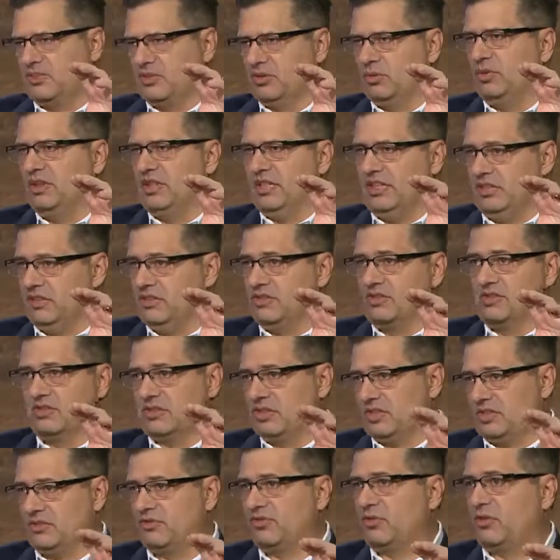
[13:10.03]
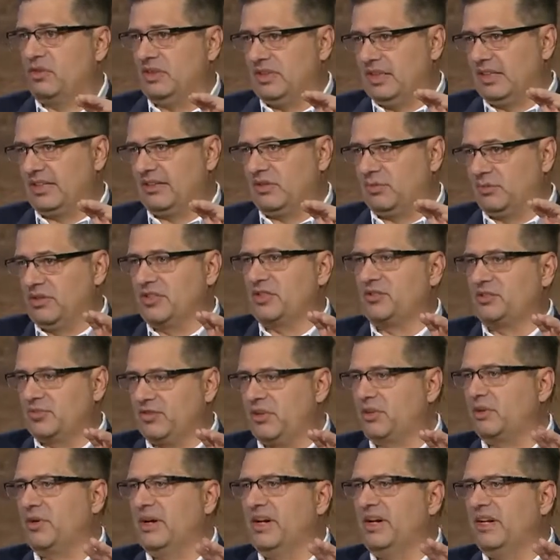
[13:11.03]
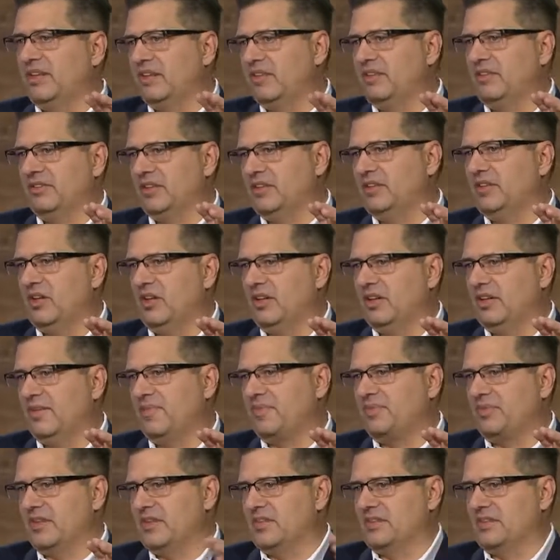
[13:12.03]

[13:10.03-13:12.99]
so what he uses as for like a risk-free rate, he call it,